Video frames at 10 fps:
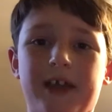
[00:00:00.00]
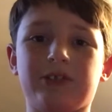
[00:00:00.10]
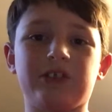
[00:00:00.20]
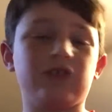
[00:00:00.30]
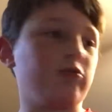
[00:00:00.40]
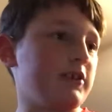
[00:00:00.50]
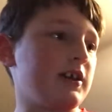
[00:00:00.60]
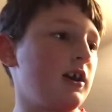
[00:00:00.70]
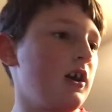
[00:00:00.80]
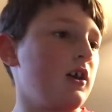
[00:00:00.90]
out this
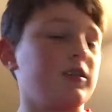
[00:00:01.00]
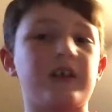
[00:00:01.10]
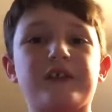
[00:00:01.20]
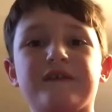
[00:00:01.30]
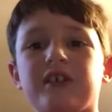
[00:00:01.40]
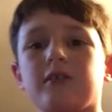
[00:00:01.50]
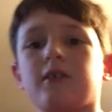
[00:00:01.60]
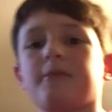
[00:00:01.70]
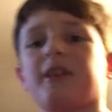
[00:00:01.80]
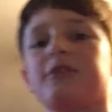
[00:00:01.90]
week. Another video coming out